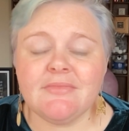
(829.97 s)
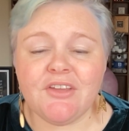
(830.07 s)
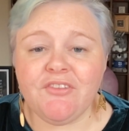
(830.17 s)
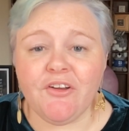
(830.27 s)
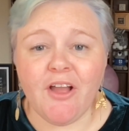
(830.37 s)

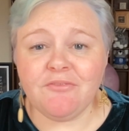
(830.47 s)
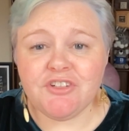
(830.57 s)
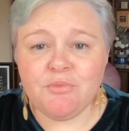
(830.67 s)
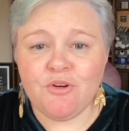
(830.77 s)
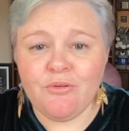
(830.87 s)
If you're
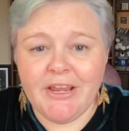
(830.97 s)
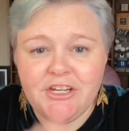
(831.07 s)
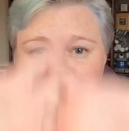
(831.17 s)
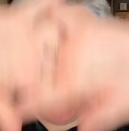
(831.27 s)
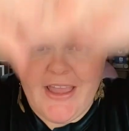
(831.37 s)
comfortable,
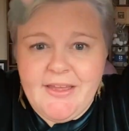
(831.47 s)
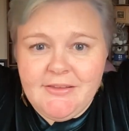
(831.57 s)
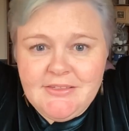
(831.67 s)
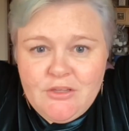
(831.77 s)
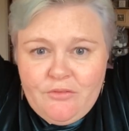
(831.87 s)
raise your
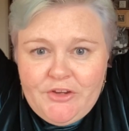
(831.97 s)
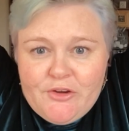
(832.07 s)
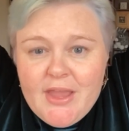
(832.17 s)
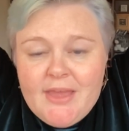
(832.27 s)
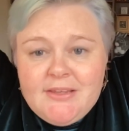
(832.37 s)
hands over
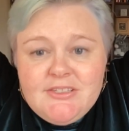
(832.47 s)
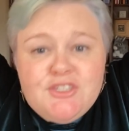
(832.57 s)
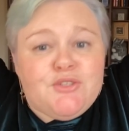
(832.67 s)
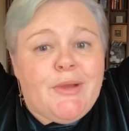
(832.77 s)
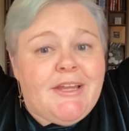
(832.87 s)
your head and
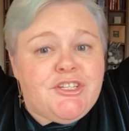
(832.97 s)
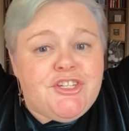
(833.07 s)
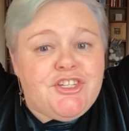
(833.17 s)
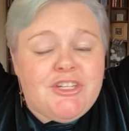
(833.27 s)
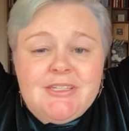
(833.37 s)

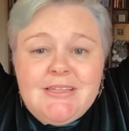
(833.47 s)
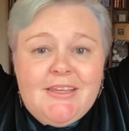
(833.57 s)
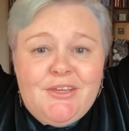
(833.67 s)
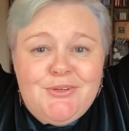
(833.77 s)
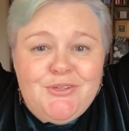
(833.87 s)
stretch, just
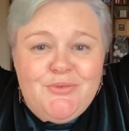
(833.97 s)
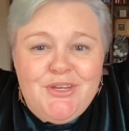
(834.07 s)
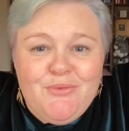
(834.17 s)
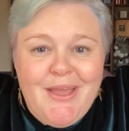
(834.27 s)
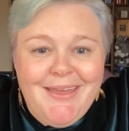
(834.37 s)
like you do when
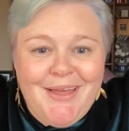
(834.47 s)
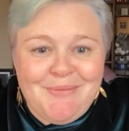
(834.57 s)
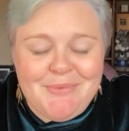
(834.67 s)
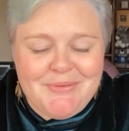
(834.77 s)
you wake up.